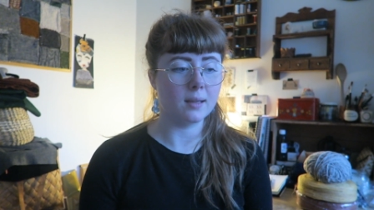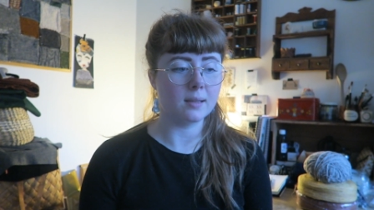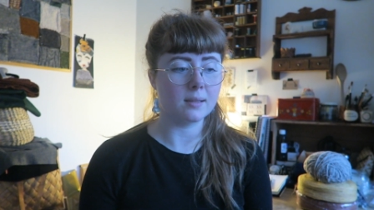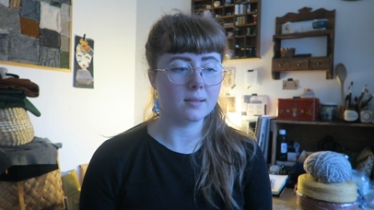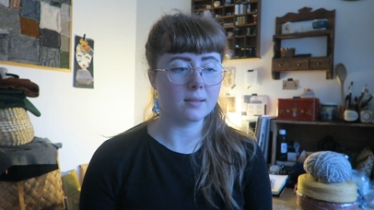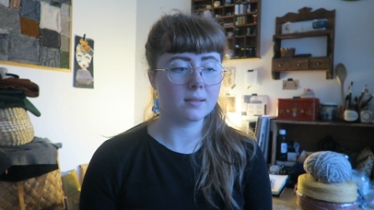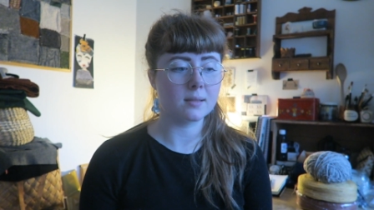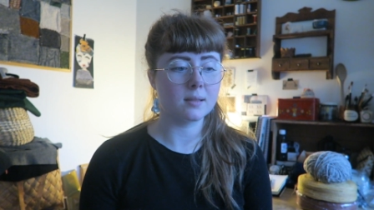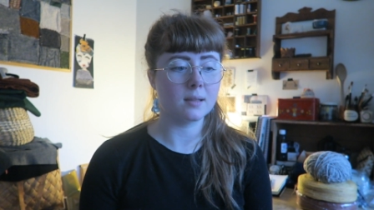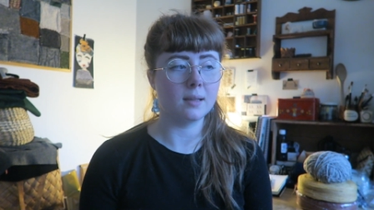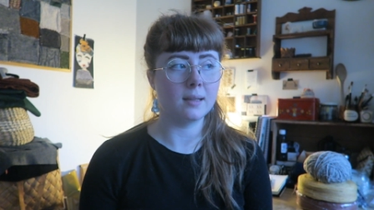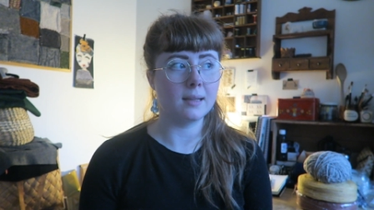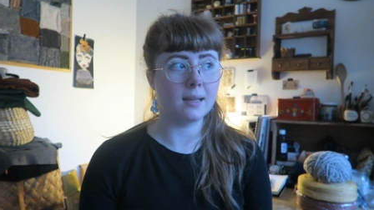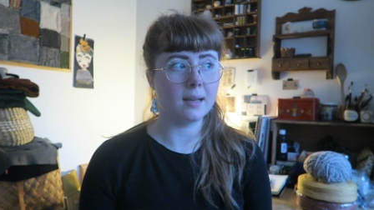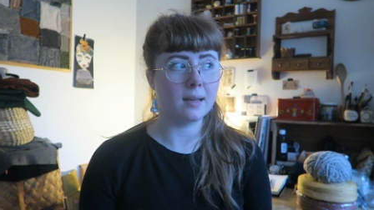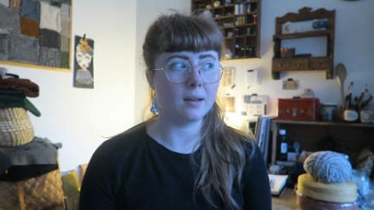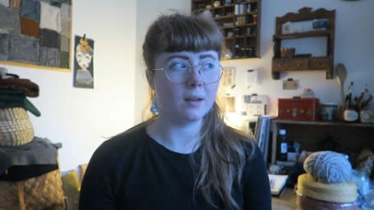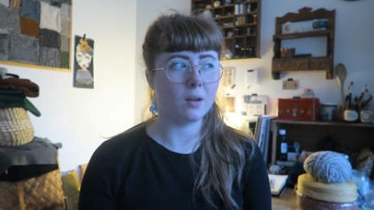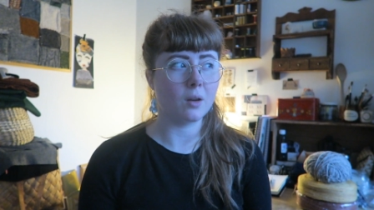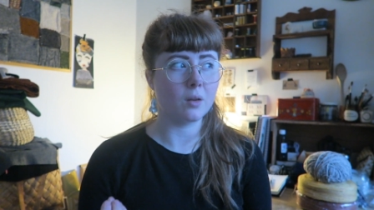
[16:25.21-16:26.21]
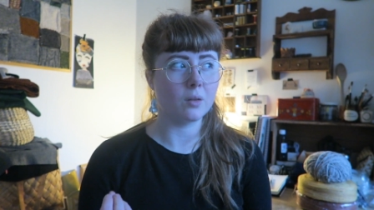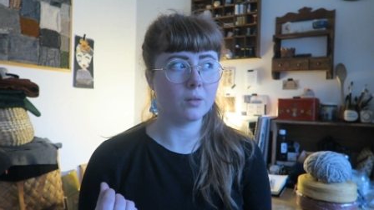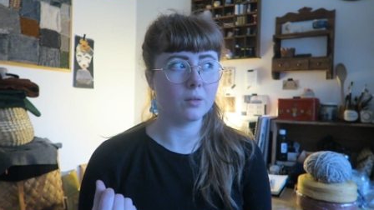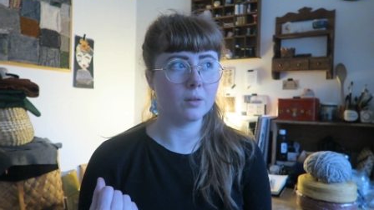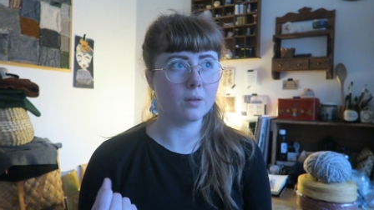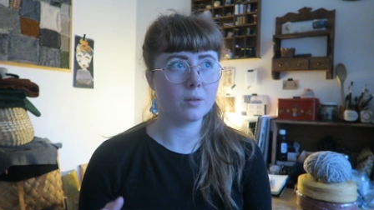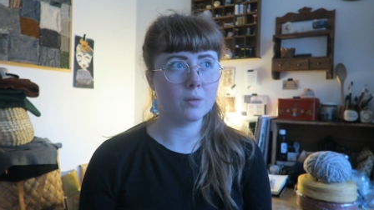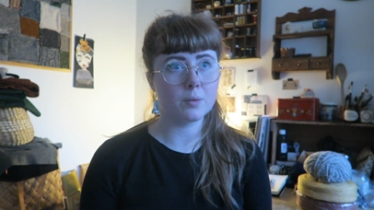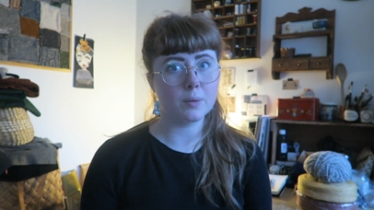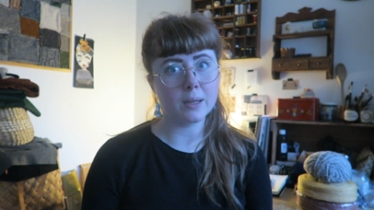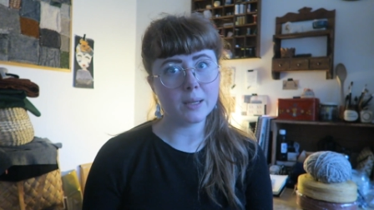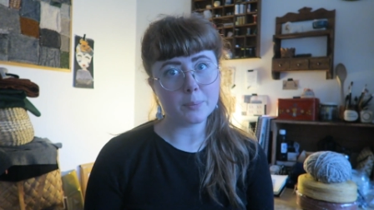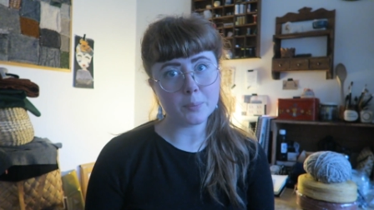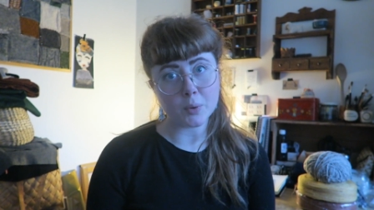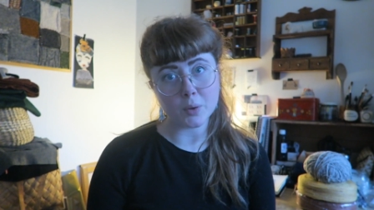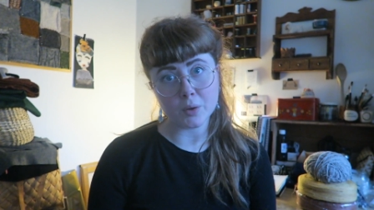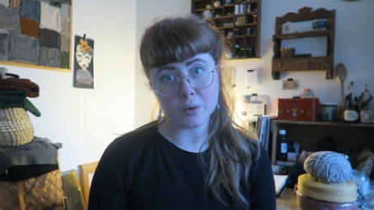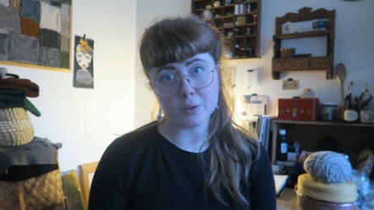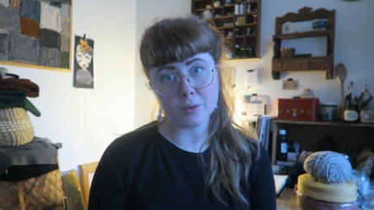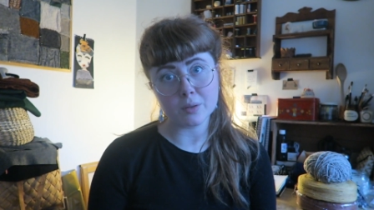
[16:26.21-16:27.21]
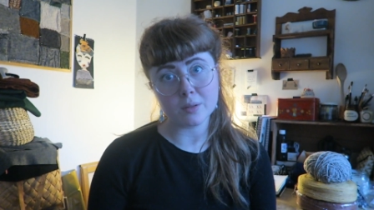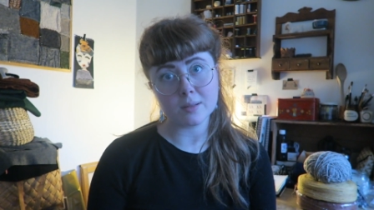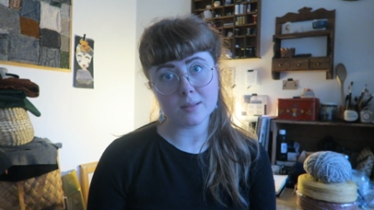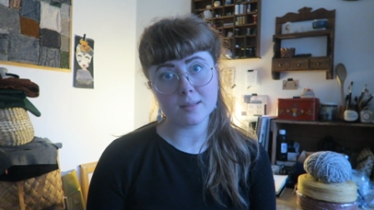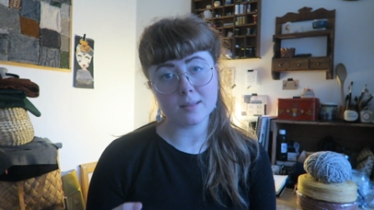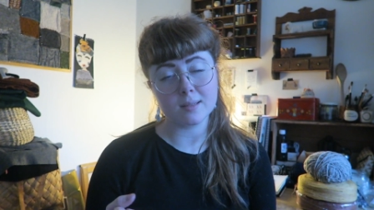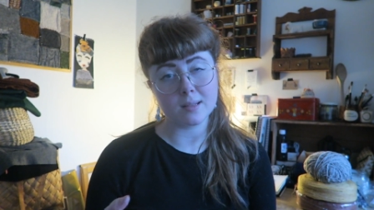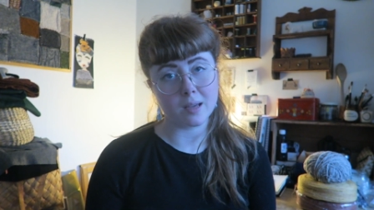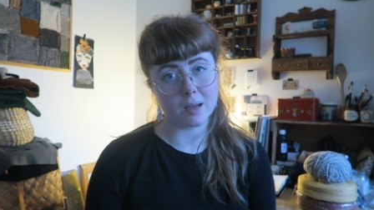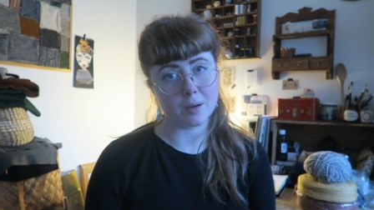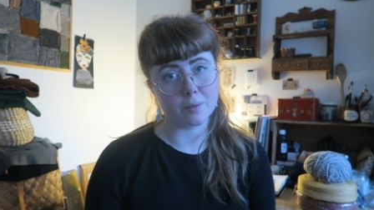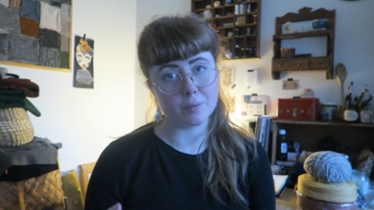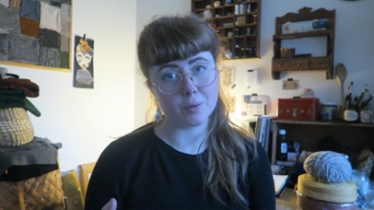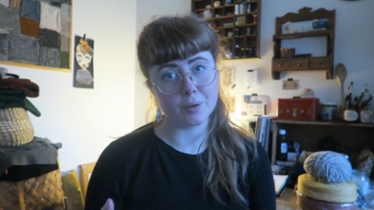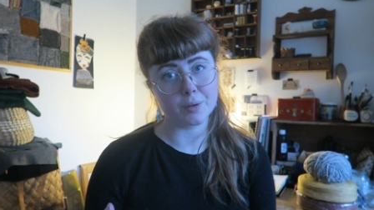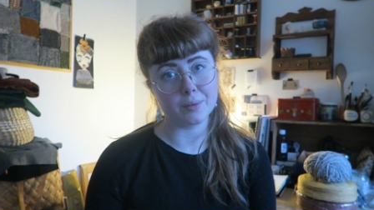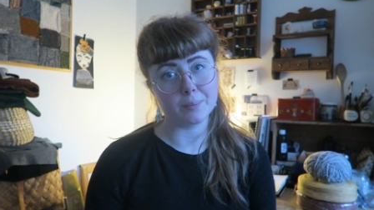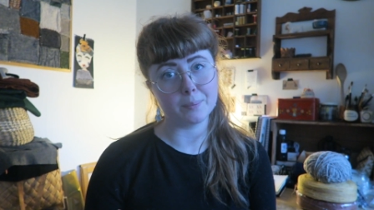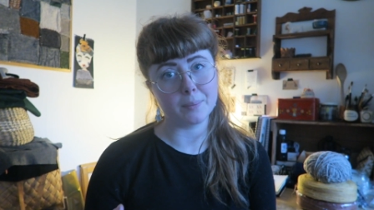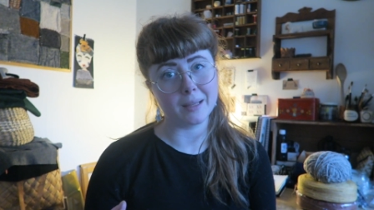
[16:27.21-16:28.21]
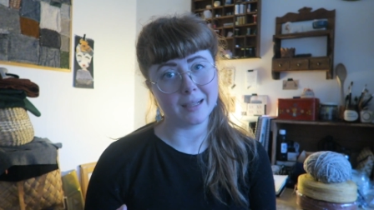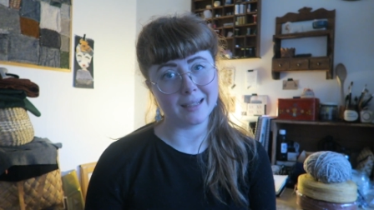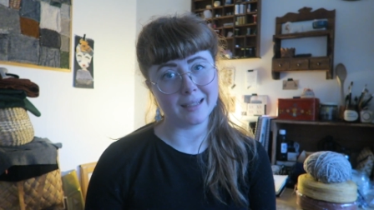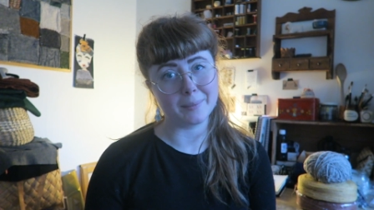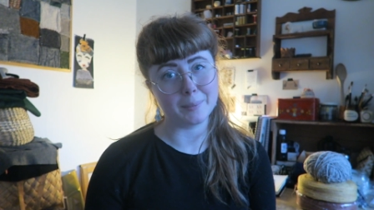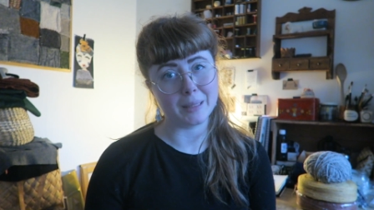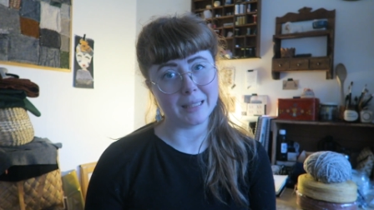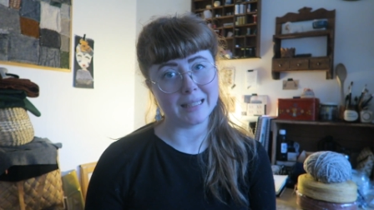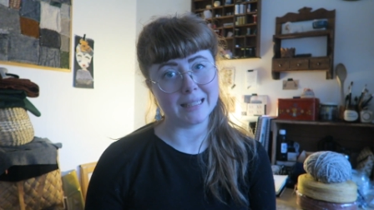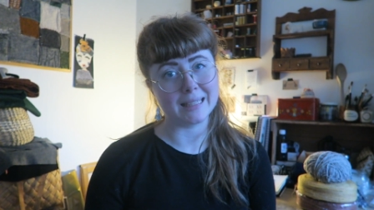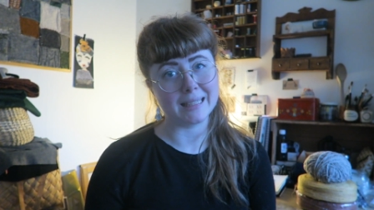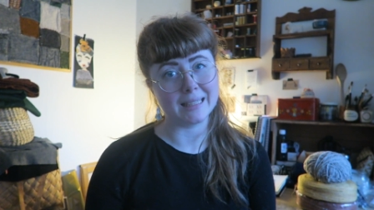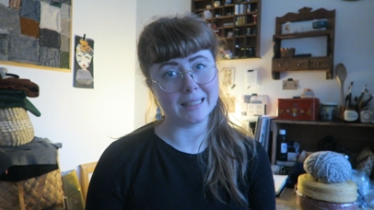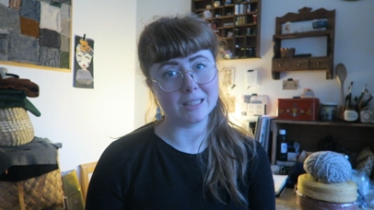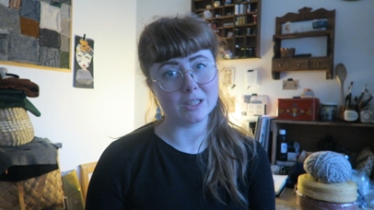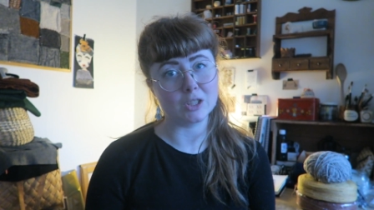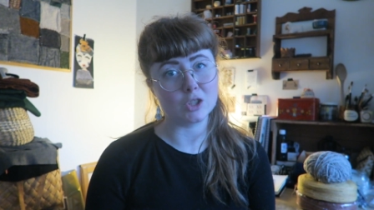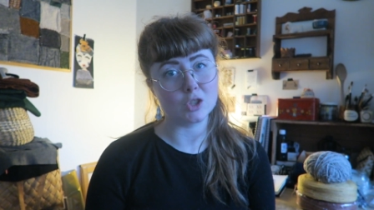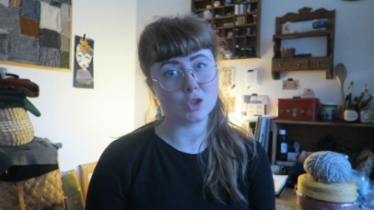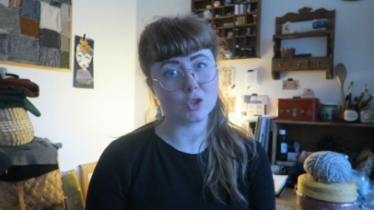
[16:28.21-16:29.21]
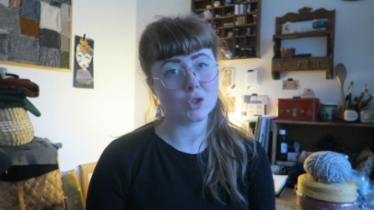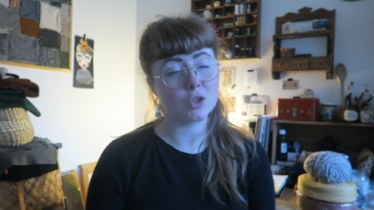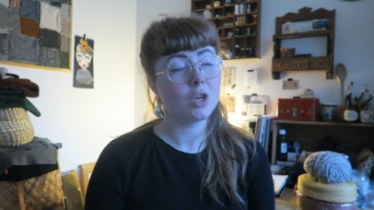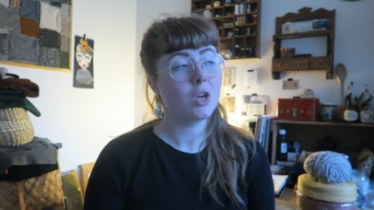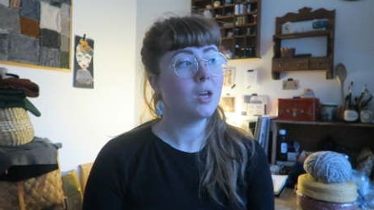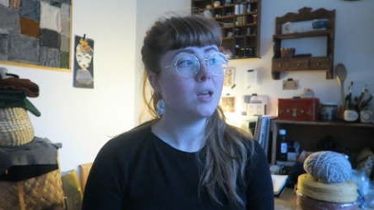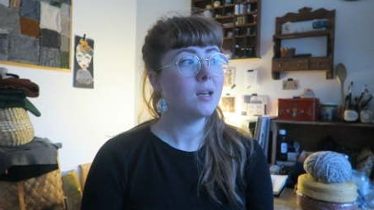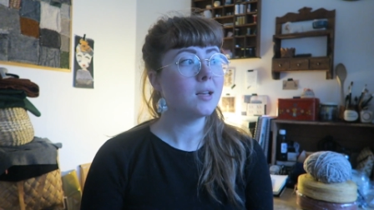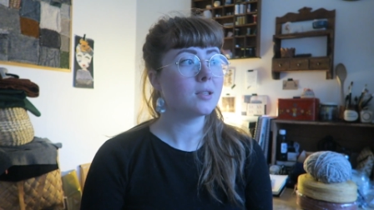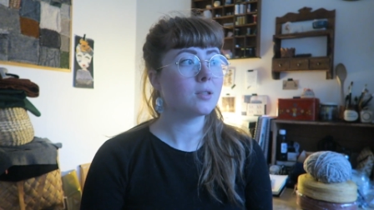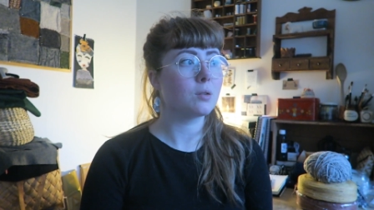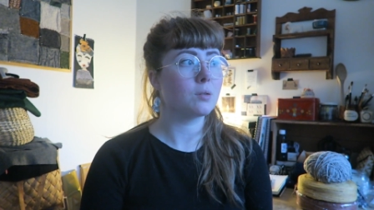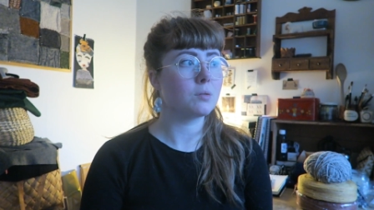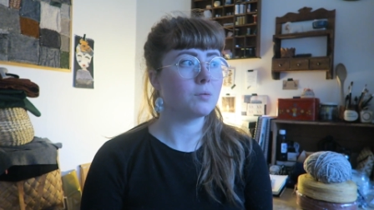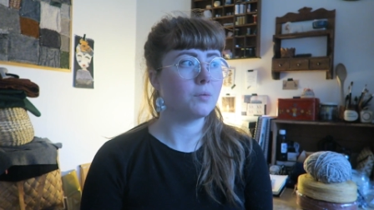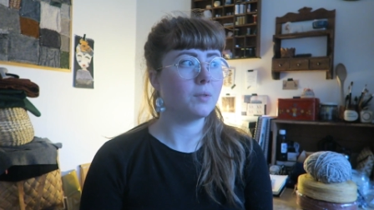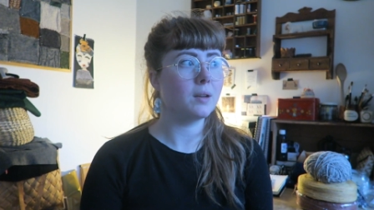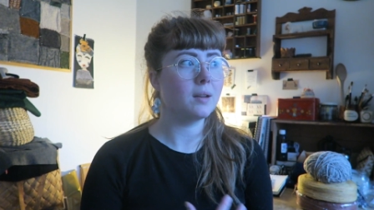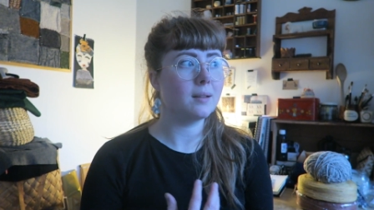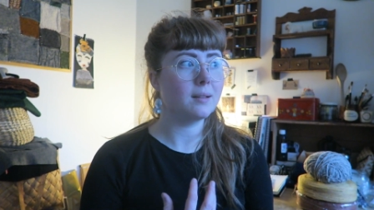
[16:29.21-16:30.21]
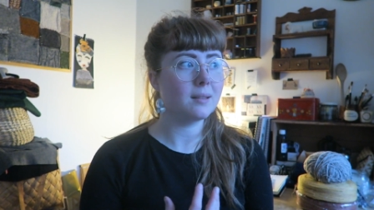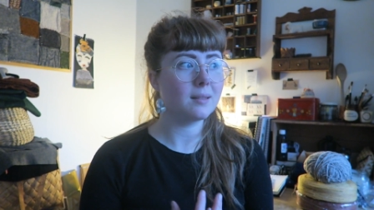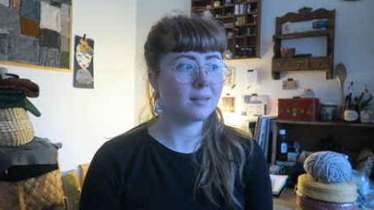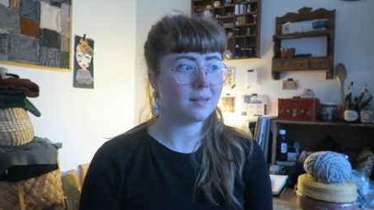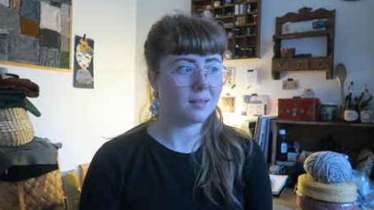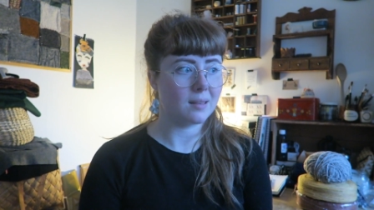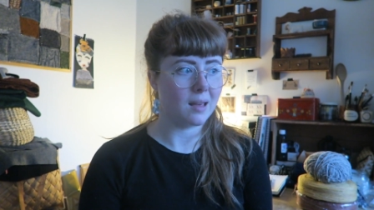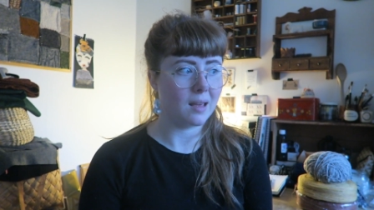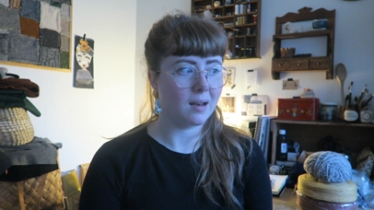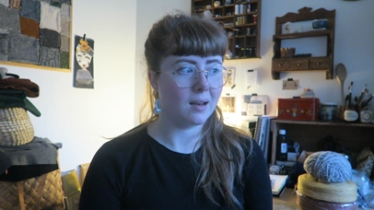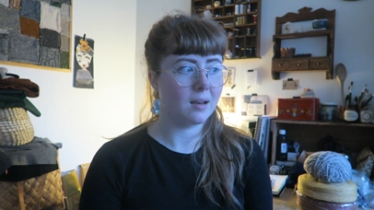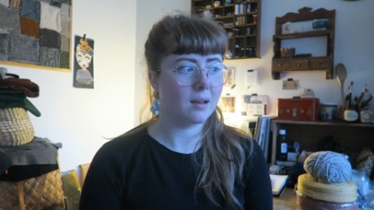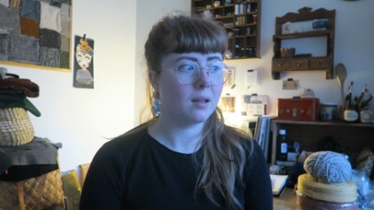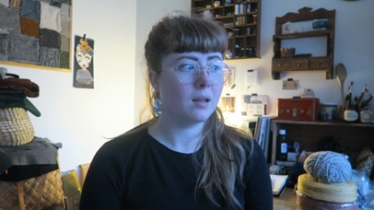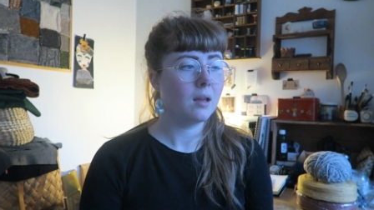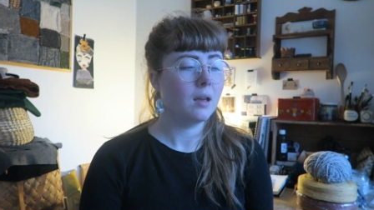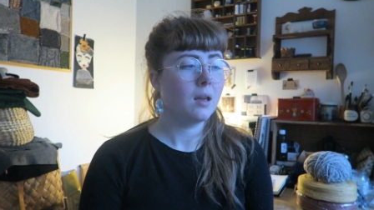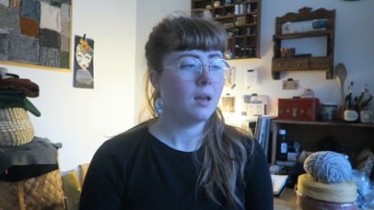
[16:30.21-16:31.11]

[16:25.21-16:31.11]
is knitted on 3.0 millimeter needles, so it's really thin,